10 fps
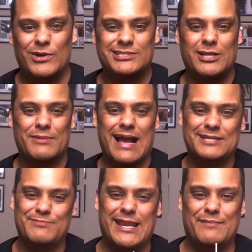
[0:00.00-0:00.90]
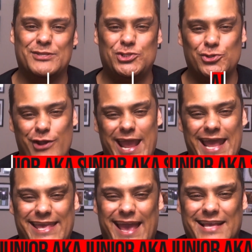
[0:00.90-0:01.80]
What's up guys, my name is Junior
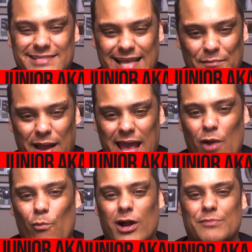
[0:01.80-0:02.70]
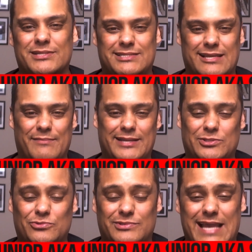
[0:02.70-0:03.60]
aka Semi and welcome to
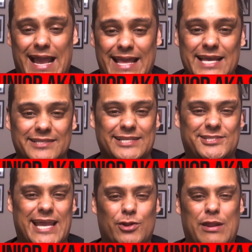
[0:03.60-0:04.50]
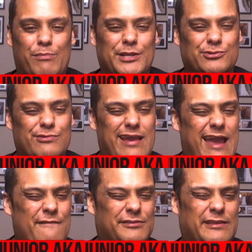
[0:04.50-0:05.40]
Semi2Tech, the channel that brings you
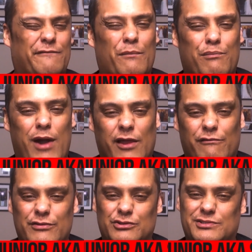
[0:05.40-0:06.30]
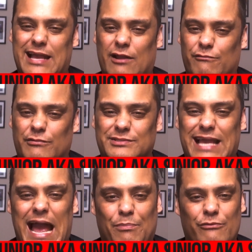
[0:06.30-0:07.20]
everything from product reviews, tech
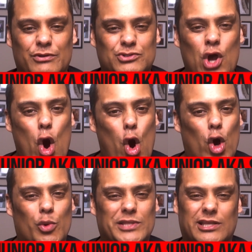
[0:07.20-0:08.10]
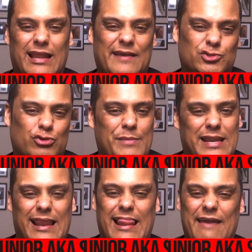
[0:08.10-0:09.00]
reviews, app reviews, all the way to live
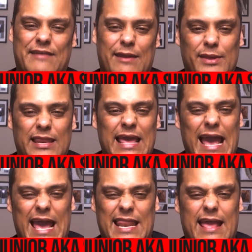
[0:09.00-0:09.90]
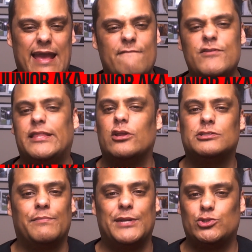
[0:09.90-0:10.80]
streaming and live gaming and everything
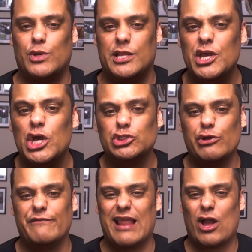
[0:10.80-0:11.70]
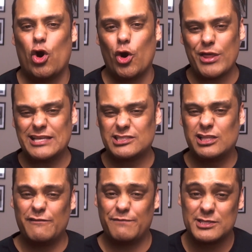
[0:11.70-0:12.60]
else in between. So if you like all that
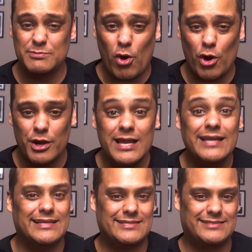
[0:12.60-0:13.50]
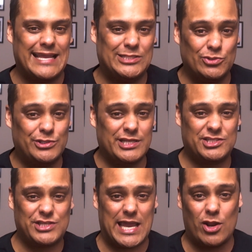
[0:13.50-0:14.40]
stuff plus more, then stay tuned to
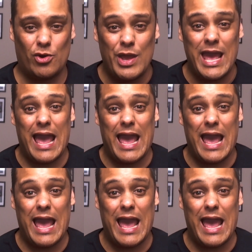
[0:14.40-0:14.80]
this channel.